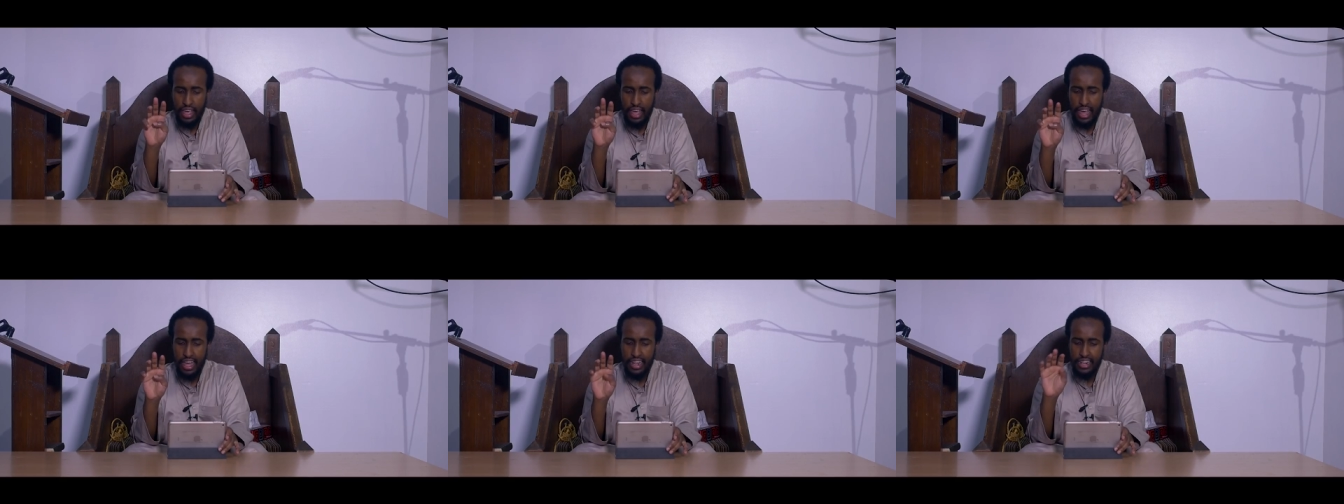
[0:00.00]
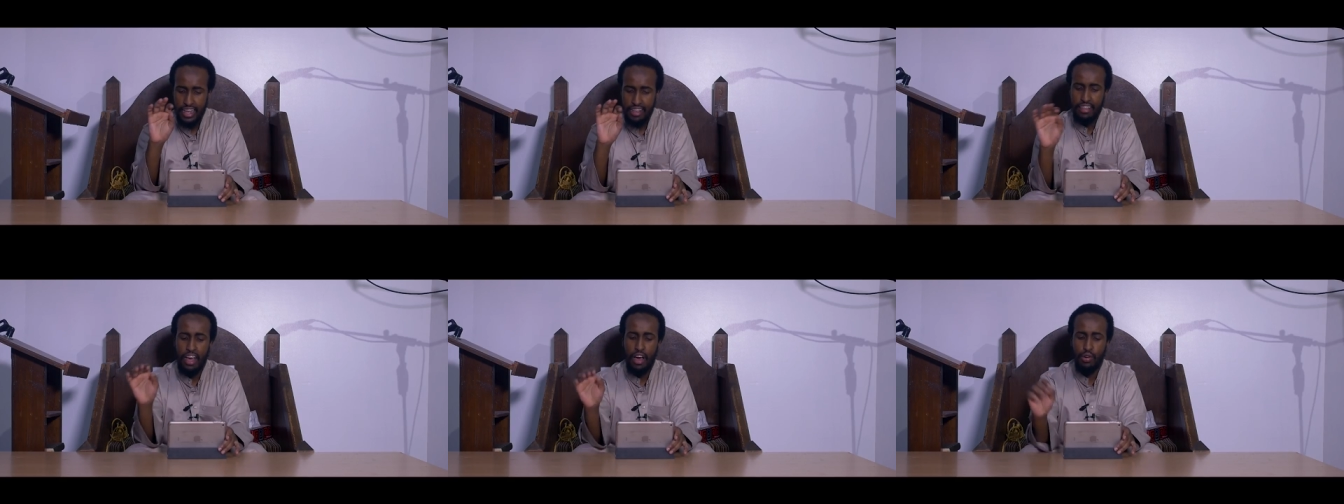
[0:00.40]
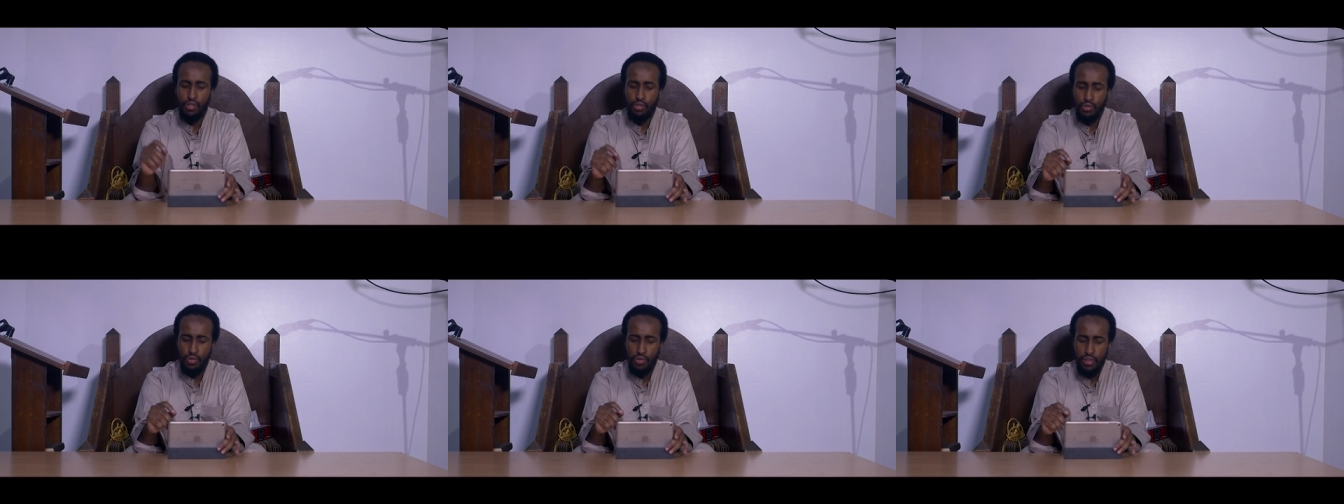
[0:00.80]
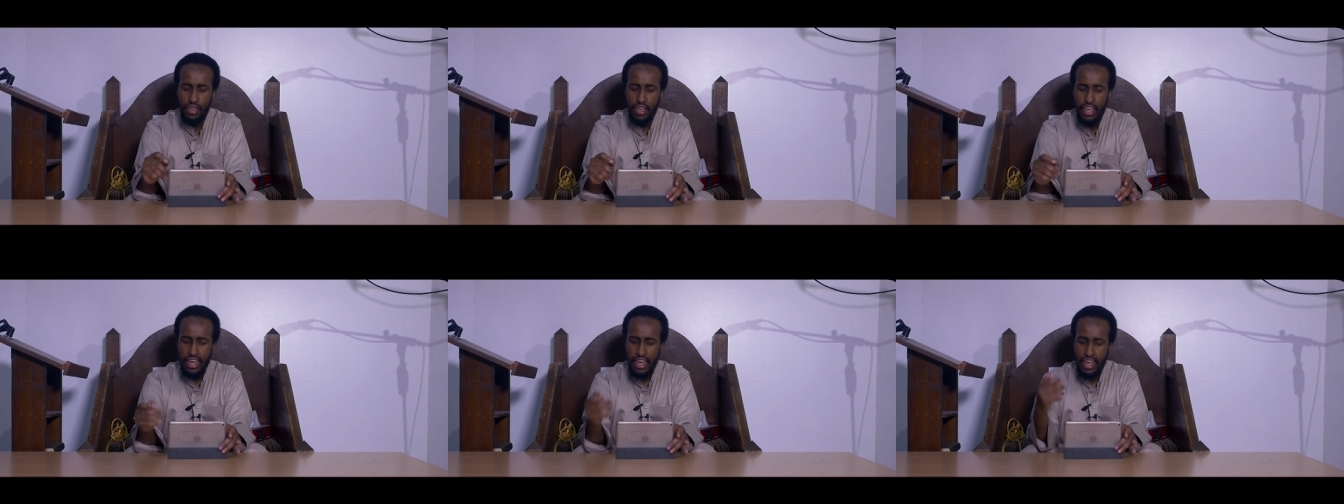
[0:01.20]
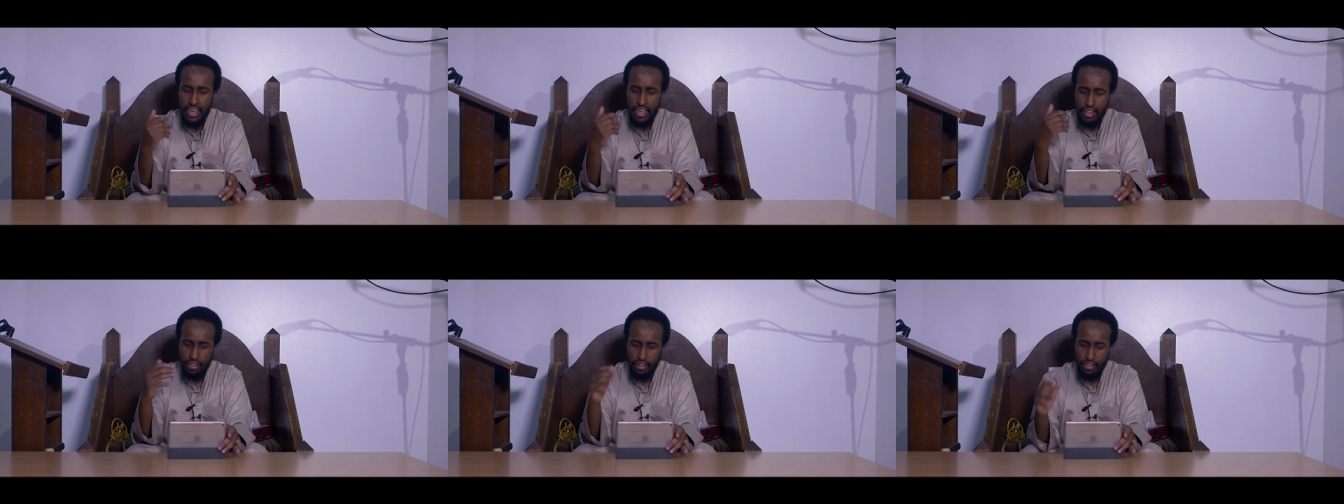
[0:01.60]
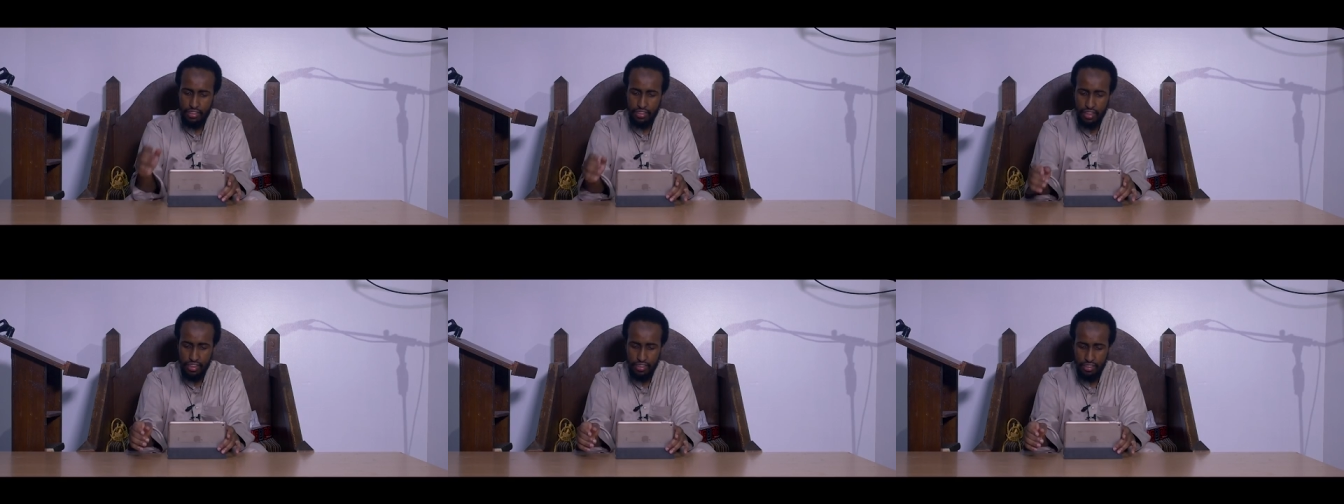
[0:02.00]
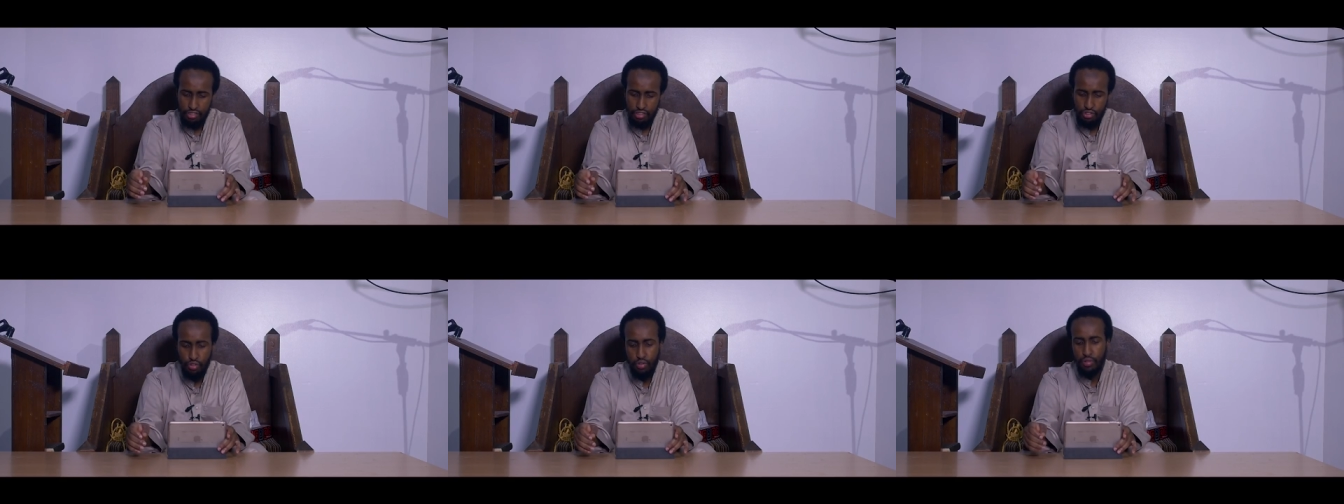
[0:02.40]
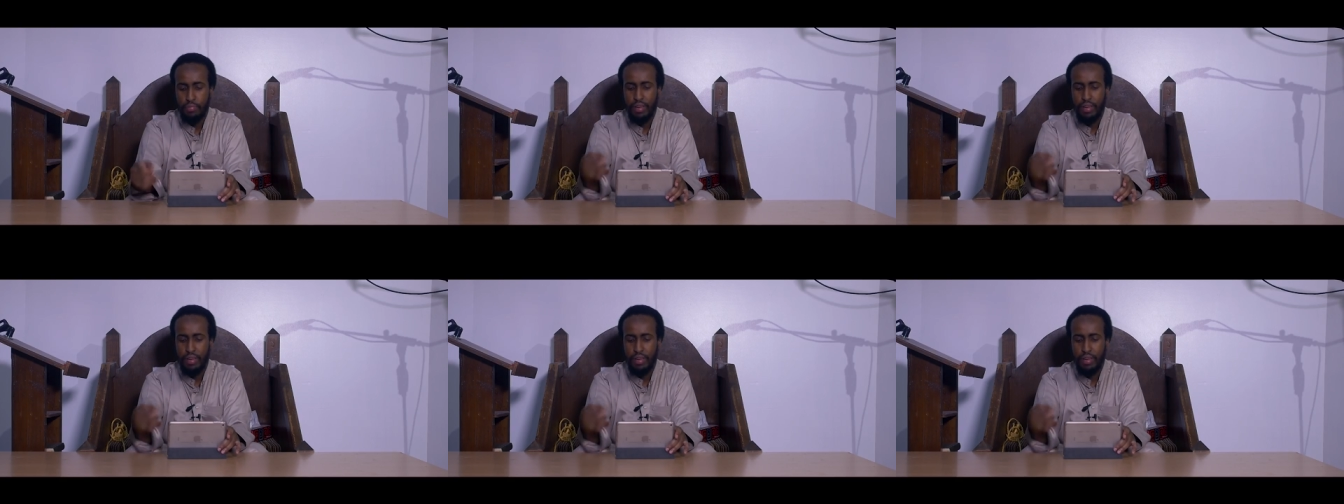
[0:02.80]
Uh, that's how to discuss this issue.